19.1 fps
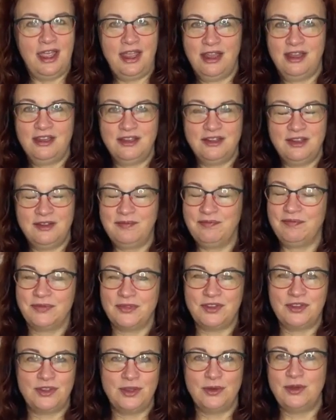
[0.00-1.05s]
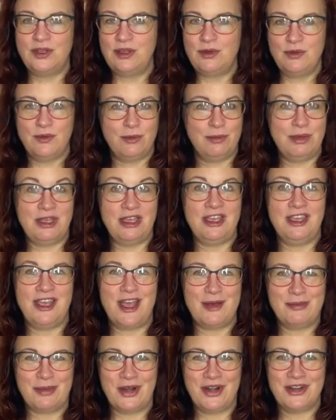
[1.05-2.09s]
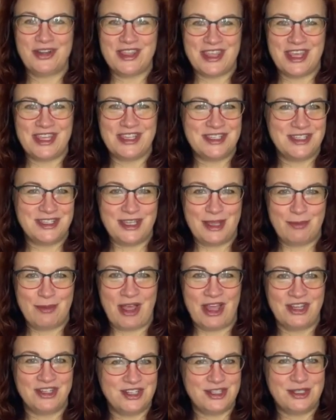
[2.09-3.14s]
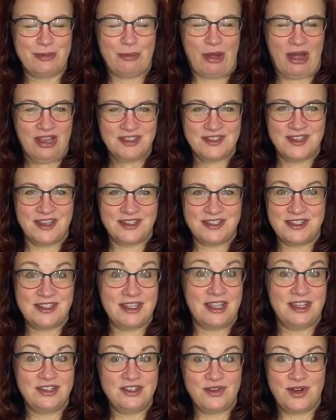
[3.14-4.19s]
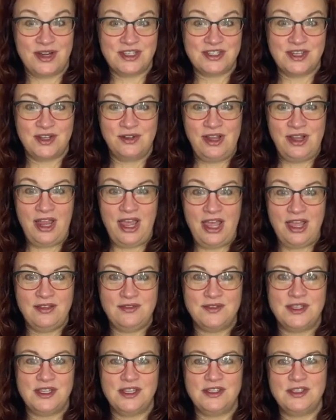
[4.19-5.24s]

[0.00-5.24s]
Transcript: And soon it will be a part of that subconscious process that directs our lives.